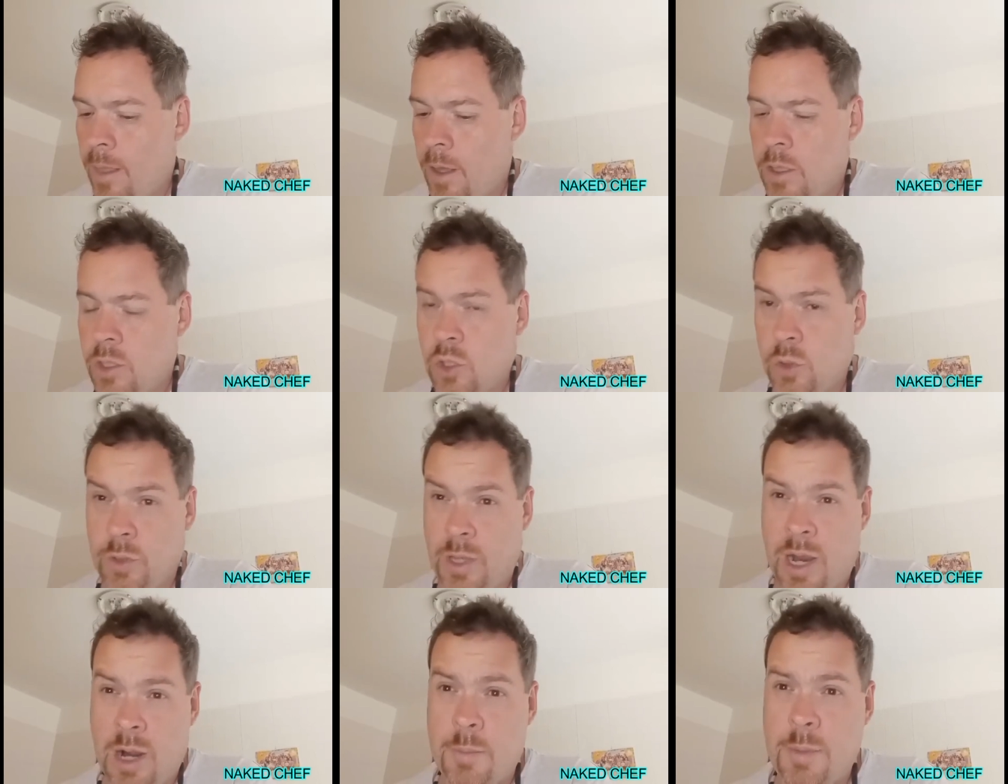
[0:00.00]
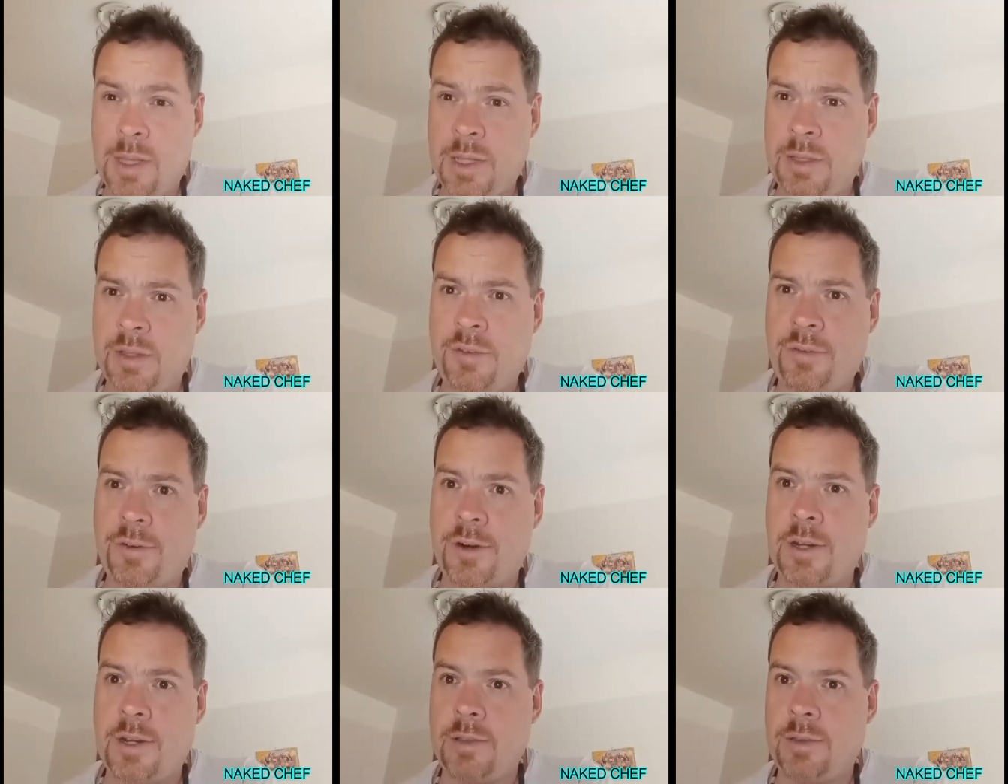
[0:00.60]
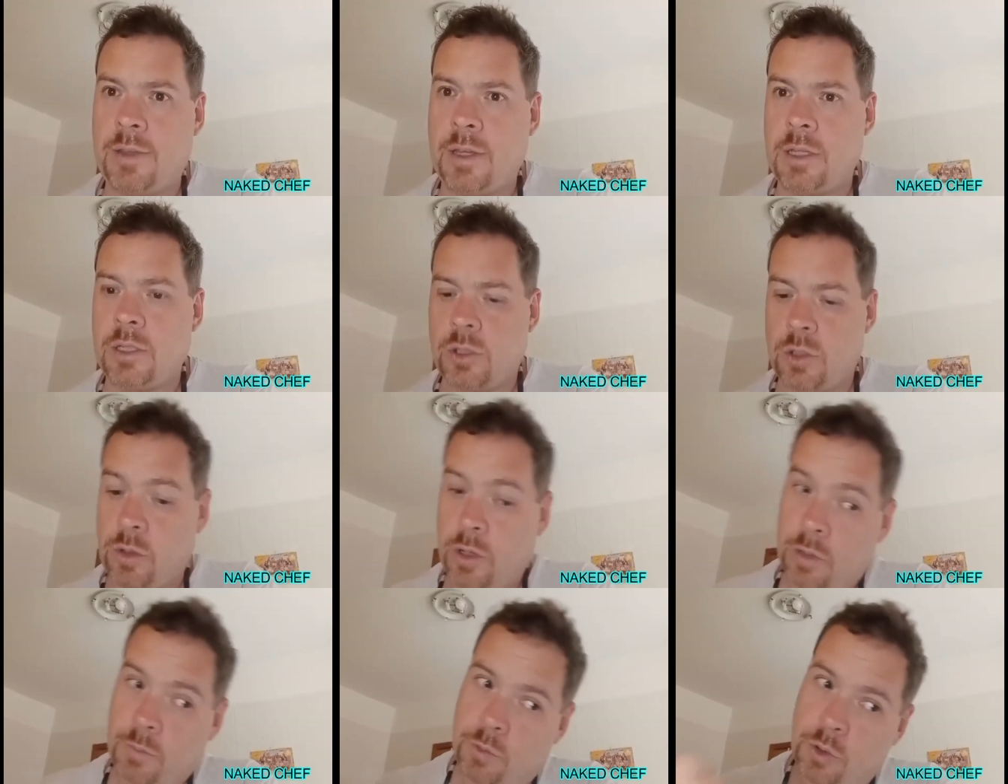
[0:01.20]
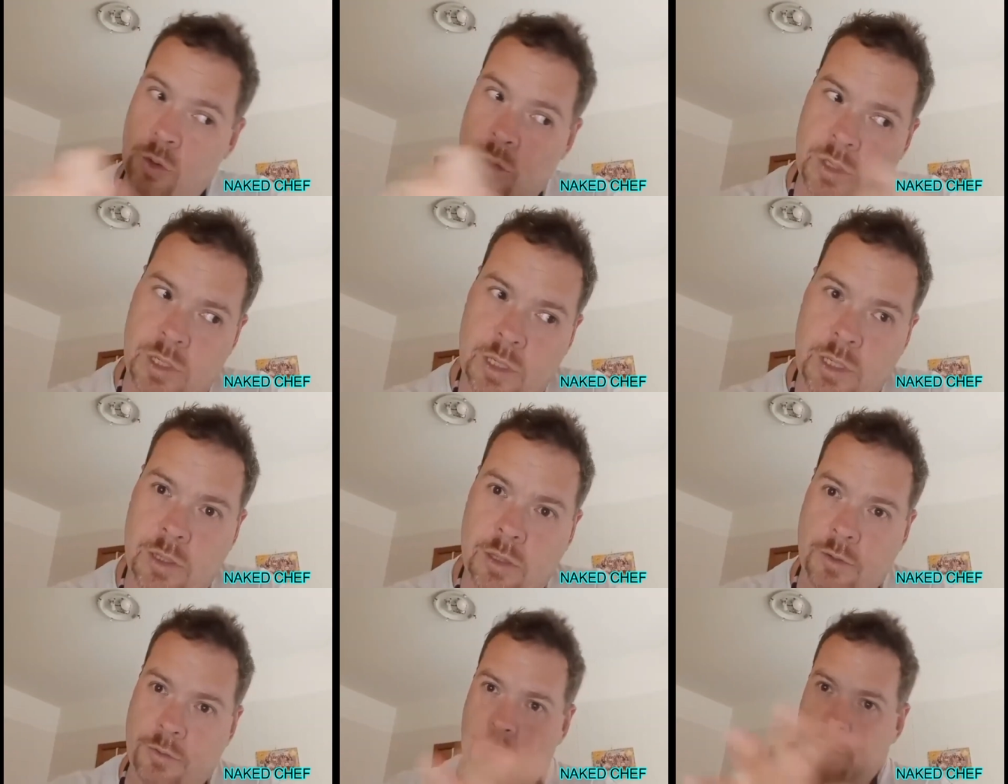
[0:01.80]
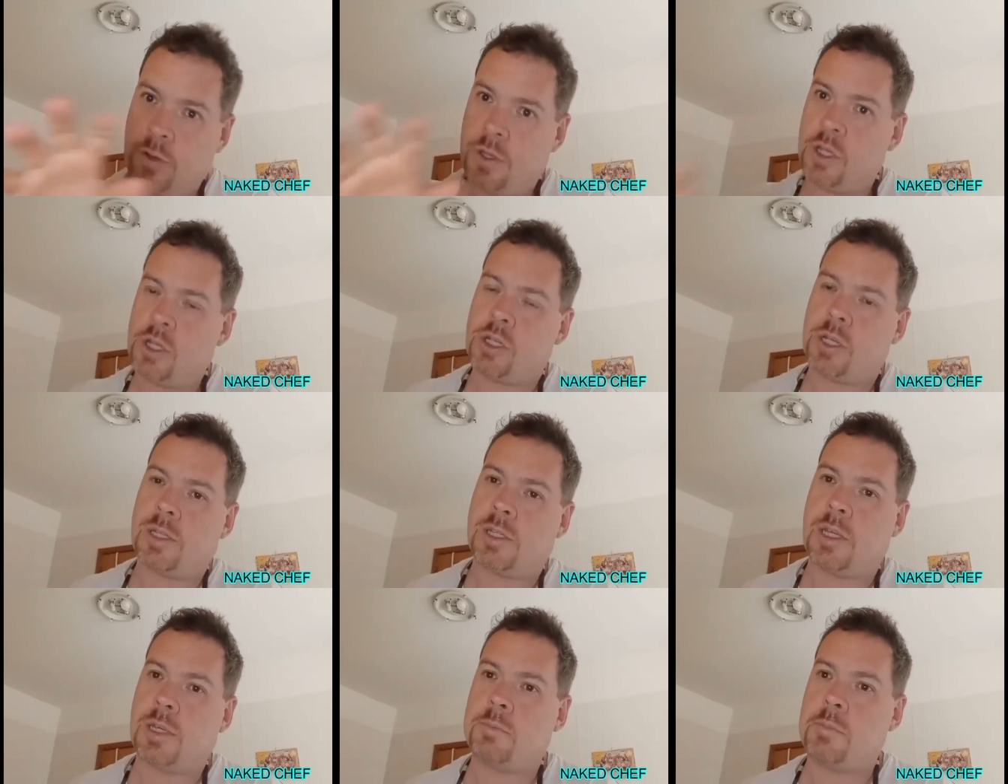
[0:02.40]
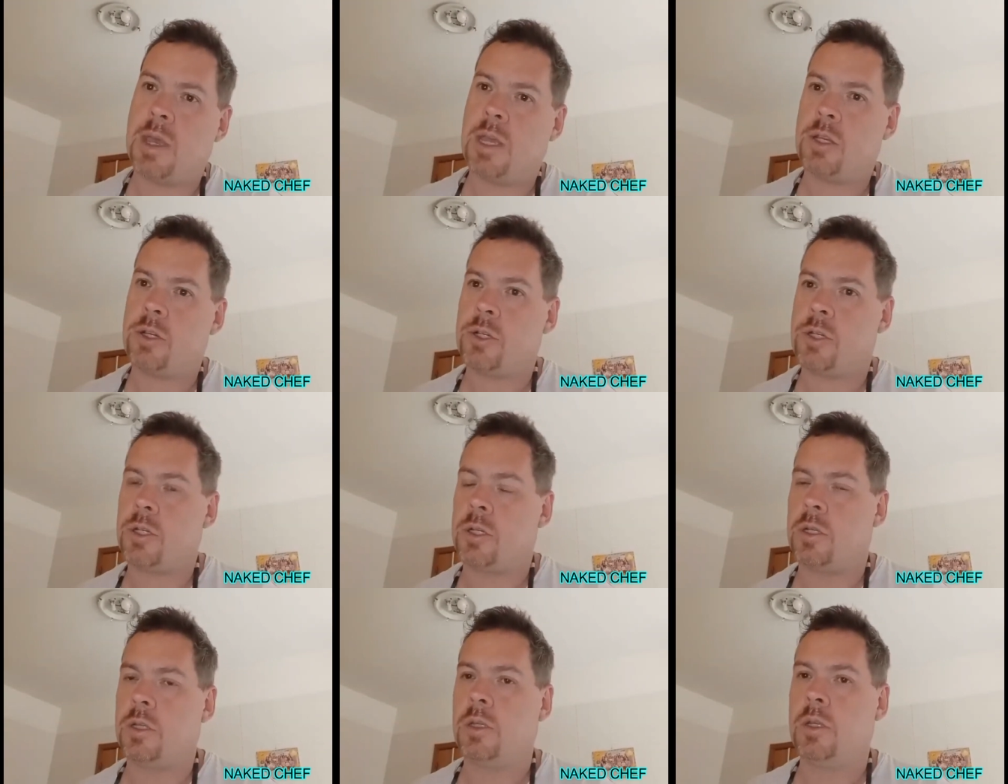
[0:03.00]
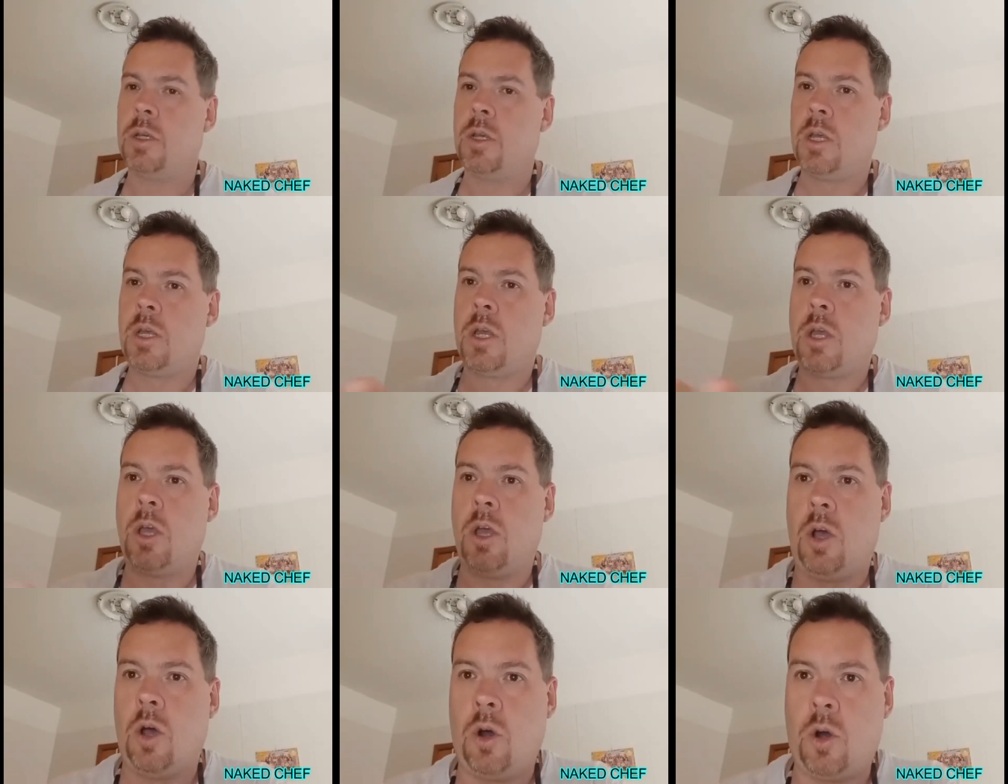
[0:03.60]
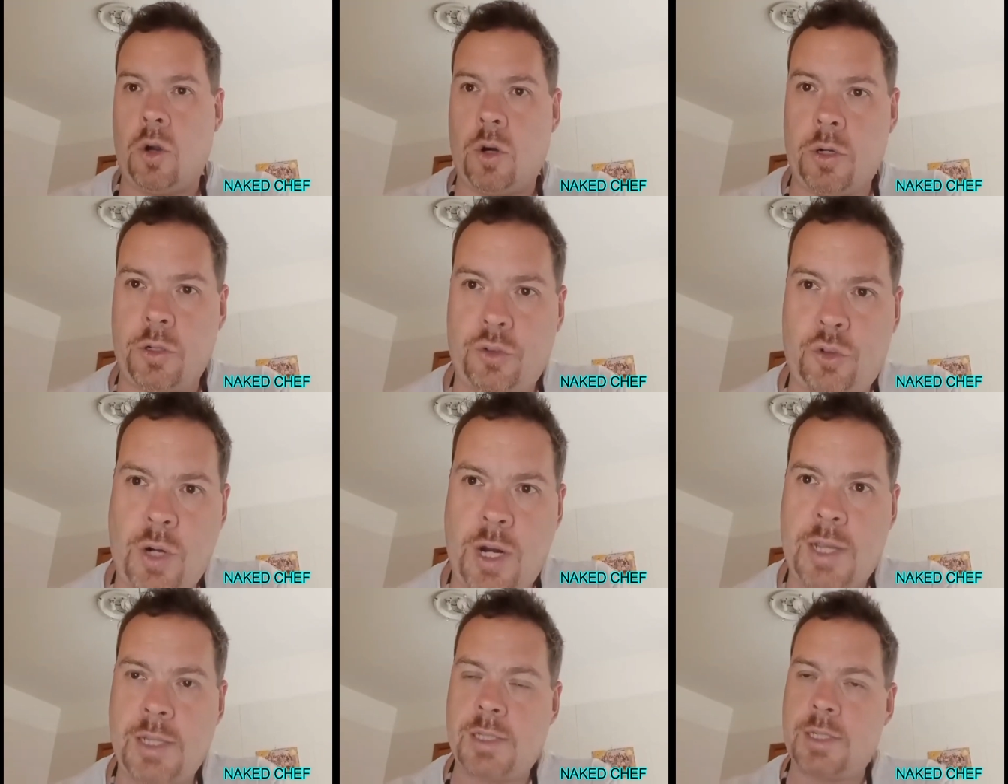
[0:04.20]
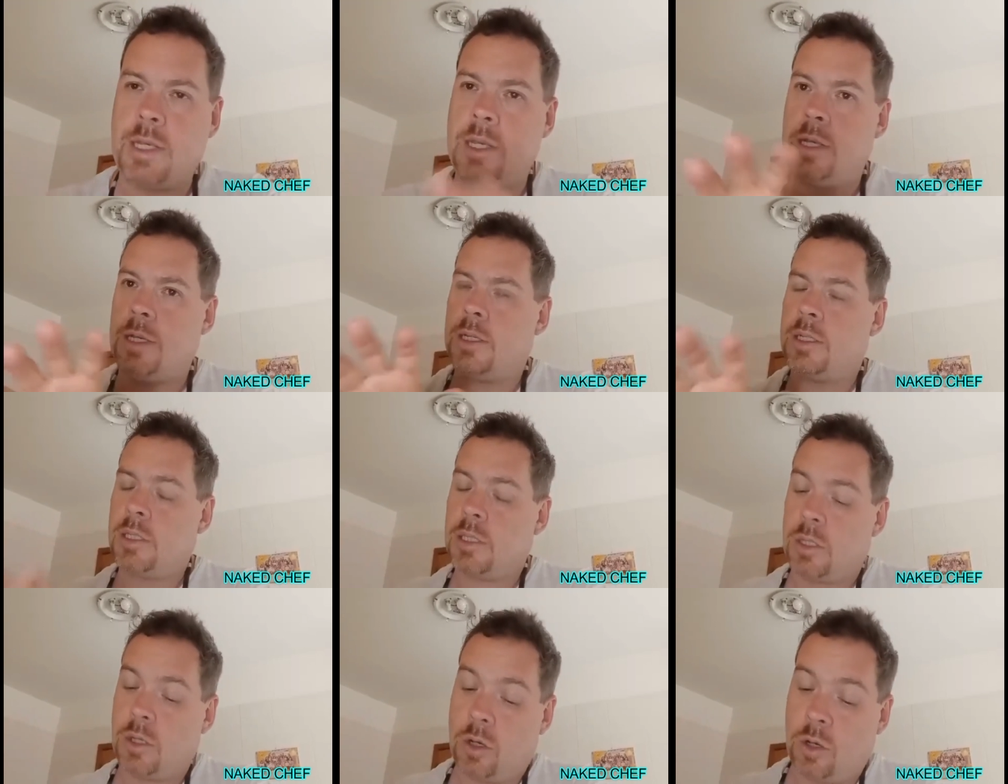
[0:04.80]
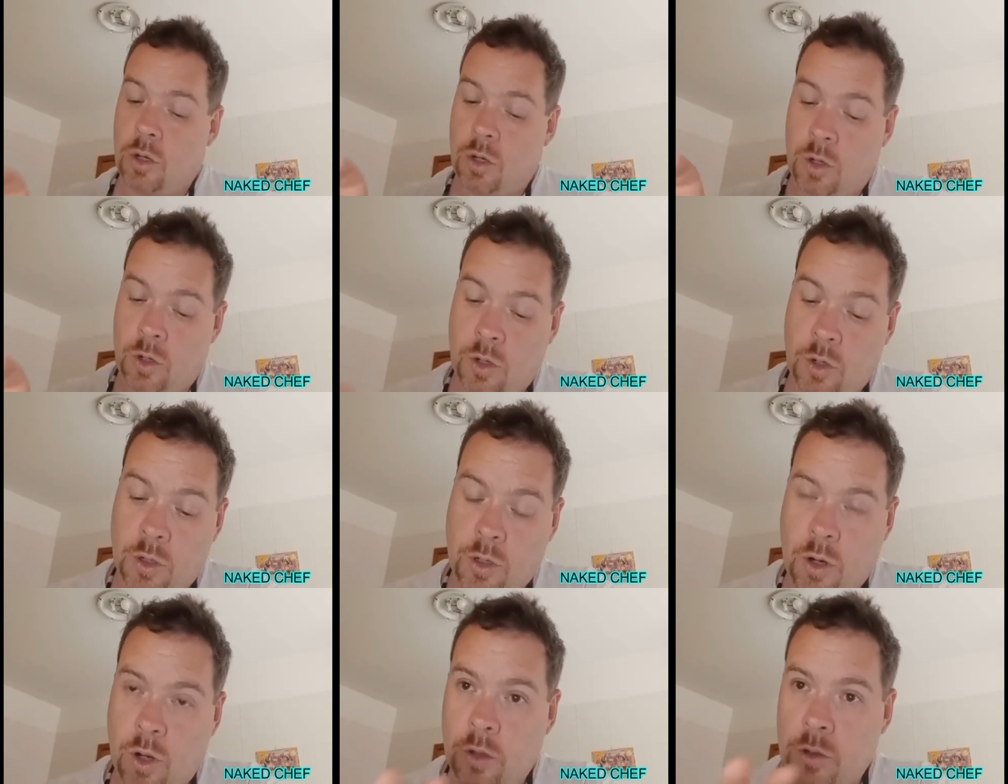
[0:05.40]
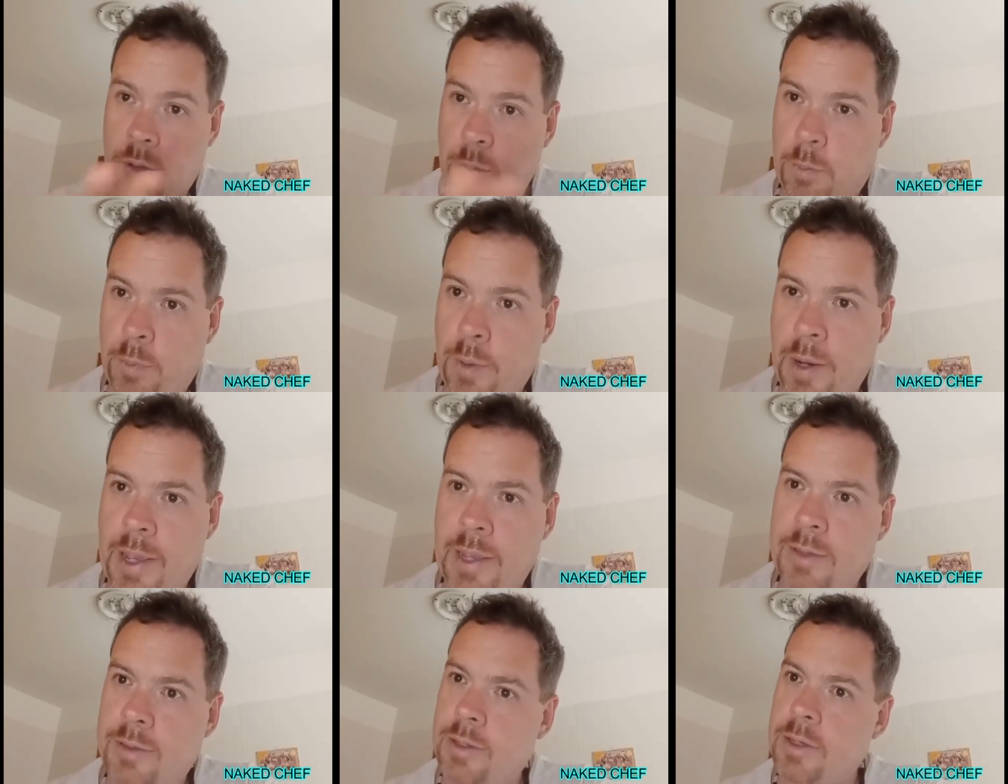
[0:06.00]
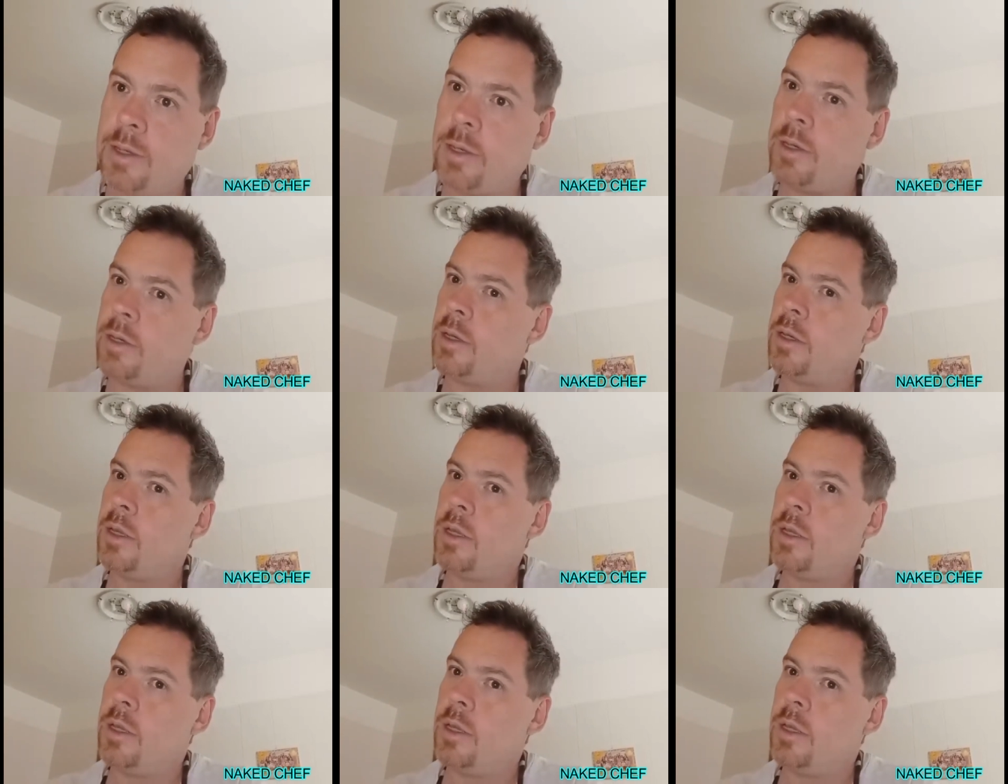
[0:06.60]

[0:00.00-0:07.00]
so there are many different things you can use it in the fish as i mentioned or dressings or on the plating